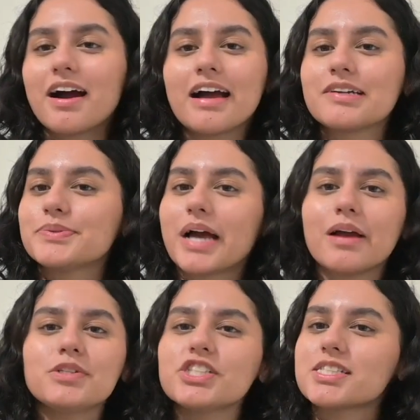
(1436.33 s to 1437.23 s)
I
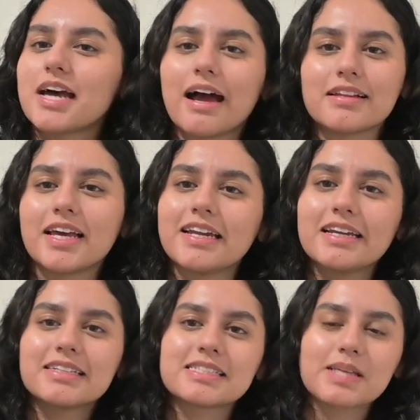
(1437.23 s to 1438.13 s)
was just
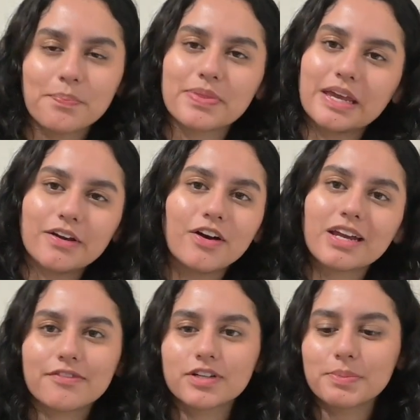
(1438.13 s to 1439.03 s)
highlighting something on
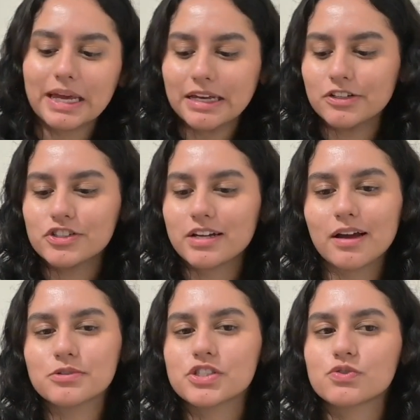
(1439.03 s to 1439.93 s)
every page, and
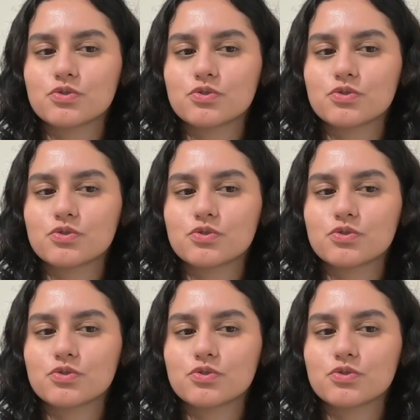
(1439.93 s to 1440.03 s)
I was just